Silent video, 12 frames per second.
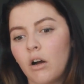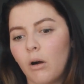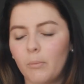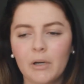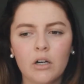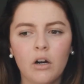
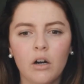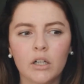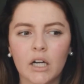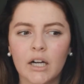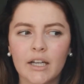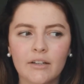oh my
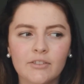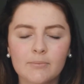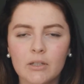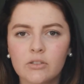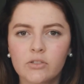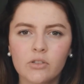god, I have
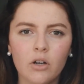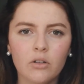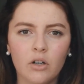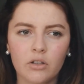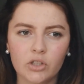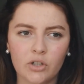spent so
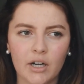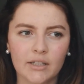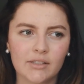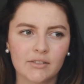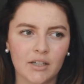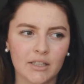long
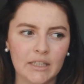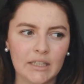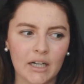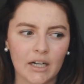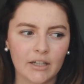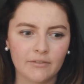trying to
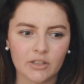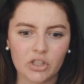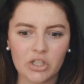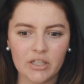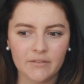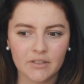study, I've
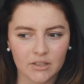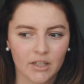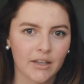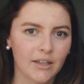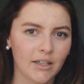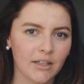achieved
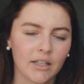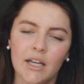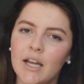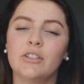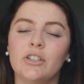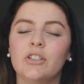nothing.
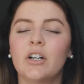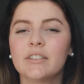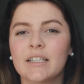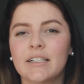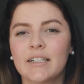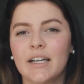You're
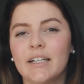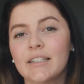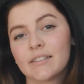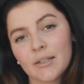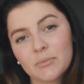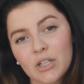not dedicating
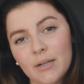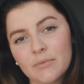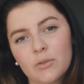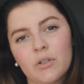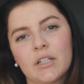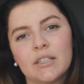some time
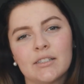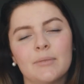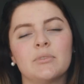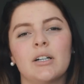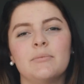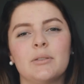to work and
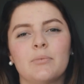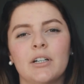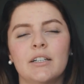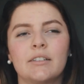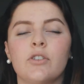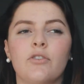some time to
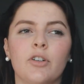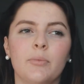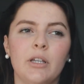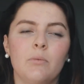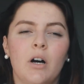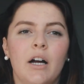break. So for
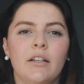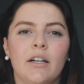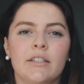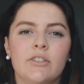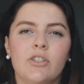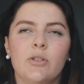me, what I
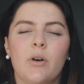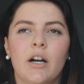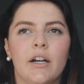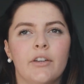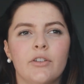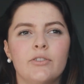like to do,
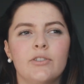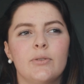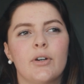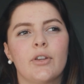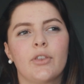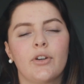I either
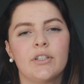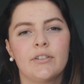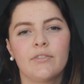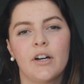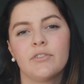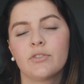do a
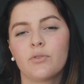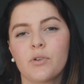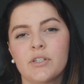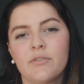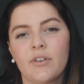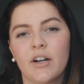35 to
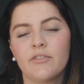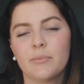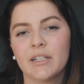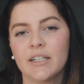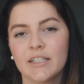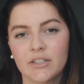45
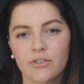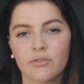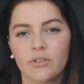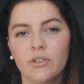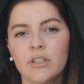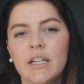minute
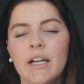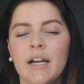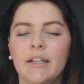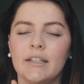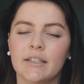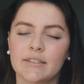interval
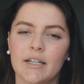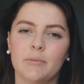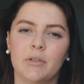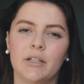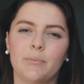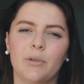and then a
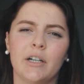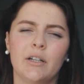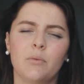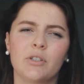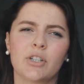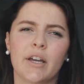10-minute
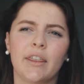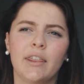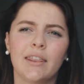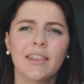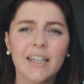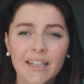break, which I
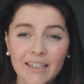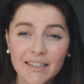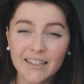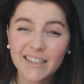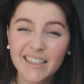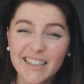think
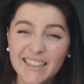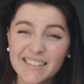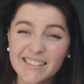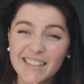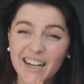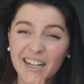
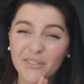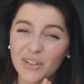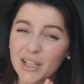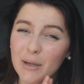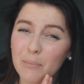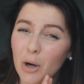is kind of
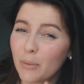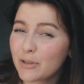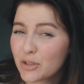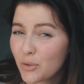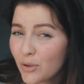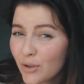like a
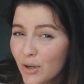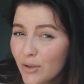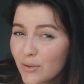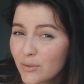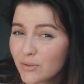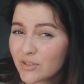
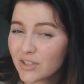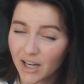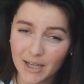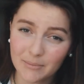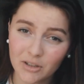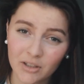Pomodoro
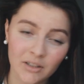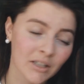timer.